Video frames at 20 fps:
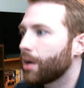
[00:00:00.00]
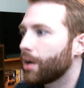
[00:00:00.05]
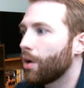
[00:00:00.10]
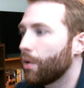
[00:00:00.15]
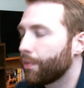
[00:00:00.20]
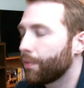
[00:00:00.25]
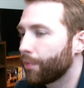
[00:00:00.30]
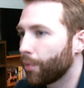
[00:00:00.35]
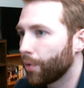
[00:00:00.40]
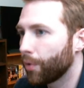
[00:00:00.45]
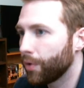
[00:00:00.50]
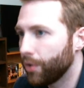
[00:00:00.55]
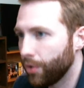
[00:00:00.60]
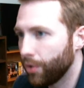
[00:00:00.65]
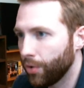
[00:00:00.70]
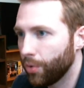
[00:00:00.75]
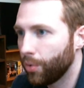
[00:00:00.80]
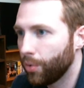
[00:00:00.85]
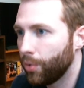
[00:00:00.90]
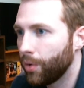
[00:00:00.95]
for
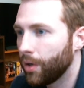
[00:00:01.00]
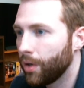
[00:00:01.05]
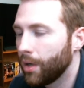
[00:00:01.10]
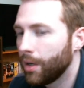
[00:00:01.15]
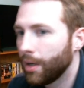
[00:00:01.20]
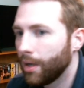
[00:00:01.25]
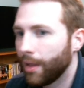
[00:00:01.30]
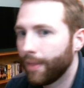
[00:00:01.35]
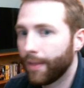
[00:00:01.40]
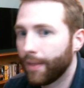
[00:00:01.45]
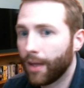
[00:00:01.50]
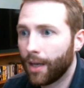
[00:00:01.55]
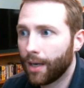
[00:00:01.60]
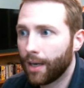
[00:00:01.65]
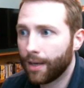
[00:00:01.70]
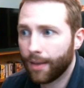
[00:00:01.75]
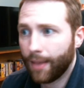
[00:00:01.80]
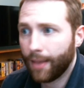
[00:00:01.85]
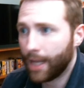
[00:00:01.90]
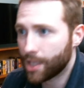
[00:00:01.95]
you,
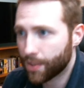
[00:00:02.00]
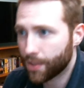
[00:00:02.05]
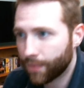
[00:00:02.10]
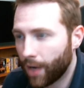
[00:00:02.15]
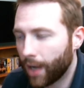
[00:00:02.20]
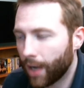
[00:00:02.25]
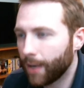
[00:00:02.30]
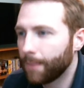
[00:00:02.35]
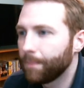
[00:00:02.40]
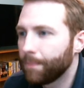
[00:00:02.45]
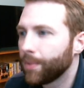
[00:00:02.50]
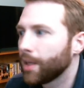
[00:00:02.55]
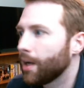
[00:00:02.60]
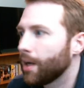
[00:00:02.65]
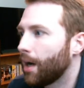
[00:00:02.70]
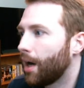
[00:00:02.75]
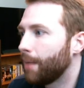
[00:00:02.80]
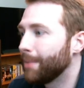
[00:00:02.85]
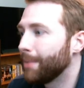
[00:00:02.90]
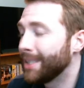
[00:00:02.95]
then that's fine.
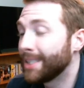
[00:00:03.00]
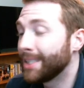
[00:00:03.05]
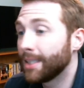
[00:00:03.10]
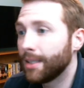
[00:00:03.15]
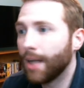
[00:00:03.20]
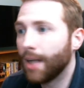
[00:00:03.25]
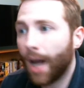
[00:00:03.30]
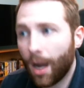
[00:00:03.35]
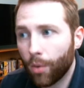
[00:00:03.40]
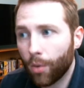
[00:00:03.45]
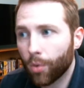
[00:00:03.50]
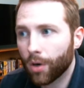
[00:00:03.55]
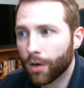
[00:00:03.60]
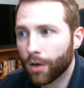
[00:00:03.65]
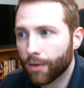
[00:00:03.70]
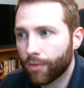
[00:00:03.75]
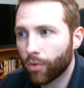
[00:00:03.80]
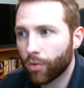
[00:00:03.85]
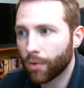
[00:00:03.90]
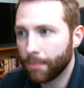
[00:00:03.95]
It did not
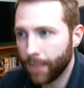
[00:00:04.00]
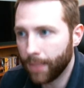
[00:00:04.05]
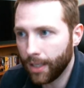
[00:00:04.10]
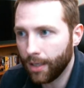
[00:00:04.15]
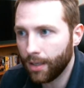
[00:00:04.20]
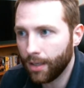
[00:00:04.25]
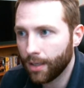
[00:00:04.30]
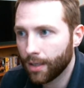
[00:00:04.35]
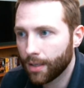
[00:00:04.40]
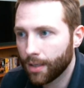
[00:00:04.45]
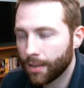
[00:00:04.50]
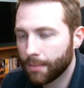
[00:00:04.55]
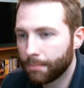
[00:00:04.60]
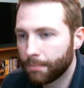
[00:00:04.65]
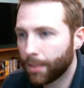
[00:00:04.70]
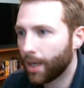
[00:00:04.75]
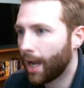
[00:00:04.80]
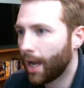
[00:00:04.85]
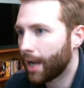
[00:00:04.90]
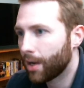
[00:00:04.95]
work for me,
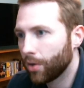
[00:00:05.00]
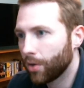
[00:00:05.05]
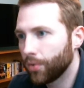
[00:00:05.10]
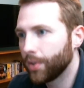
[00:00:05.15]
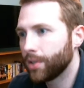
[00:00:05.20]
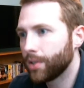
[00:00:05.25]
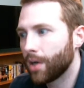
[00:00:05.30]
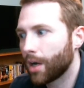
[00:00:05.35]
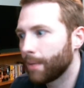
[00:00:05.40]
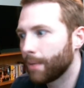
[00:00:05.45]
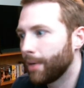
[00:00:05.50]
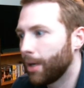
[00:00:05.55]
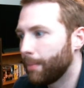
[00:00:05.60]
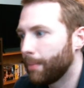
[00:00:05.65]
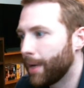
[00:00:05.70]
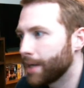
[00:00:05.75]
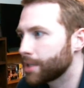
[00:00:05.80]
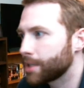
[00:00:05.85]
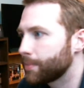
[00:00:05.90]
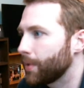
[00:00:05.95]
but I can only talk about
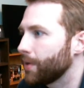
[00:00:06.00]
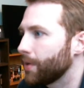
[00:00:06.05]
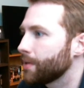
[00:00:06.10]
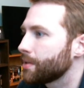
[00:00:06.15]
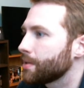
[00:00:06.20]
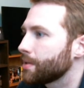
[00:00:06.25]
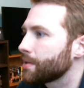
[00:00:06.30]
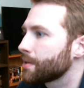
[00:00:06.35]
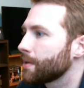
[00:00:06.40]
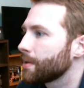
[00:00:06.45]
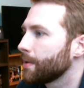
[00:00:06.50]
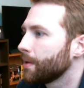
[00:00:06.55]
my experiences.